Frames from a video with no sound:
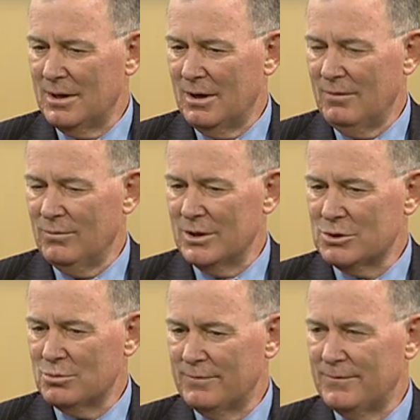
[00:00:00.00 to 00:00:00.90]
of
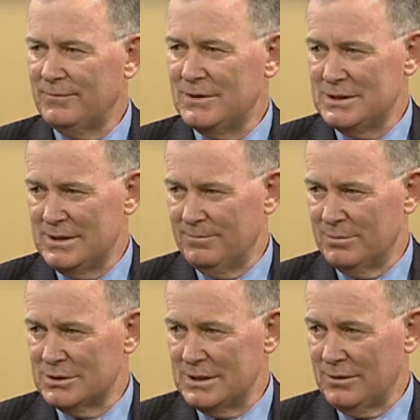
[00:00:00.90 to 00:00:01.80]
which we're
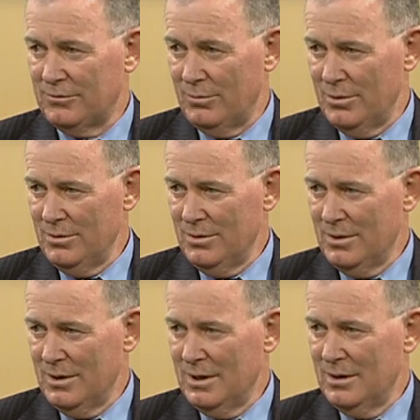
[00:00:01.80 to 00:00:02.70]
57% through,
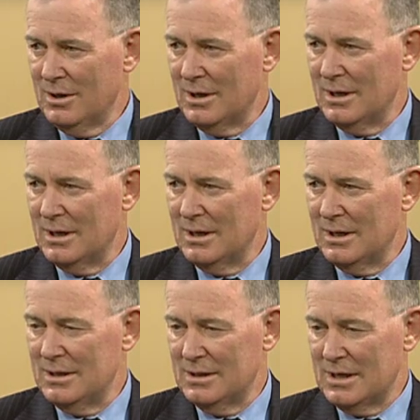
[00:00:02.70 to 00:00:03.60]

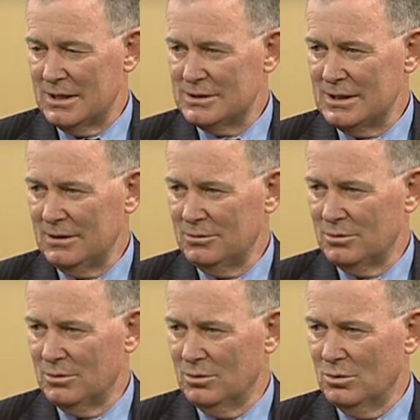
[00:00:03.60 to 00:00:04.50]
either cash settled
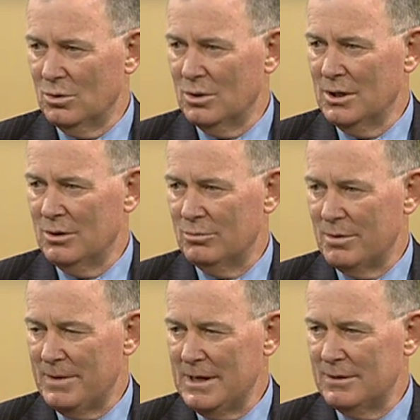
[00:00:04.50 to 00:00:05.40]
or
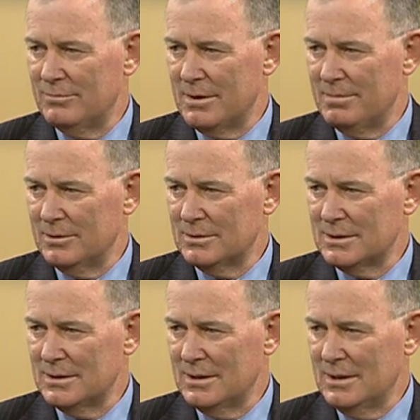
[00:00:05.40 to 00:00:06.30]
repaired and rebuilt.
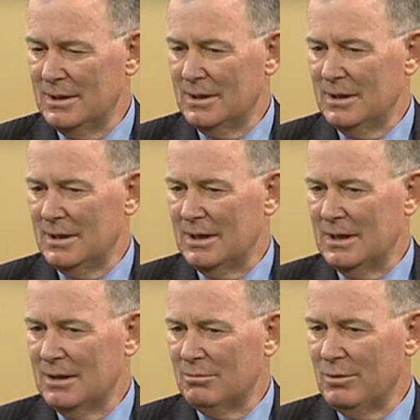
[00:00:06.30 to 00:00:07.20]

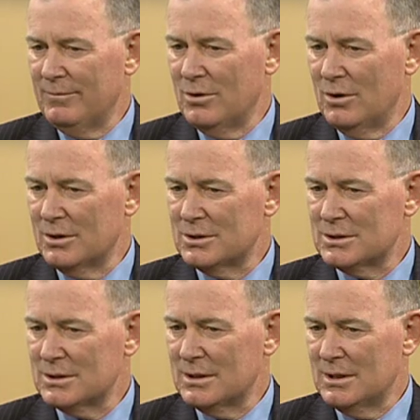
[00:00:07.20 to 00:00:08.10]
We've got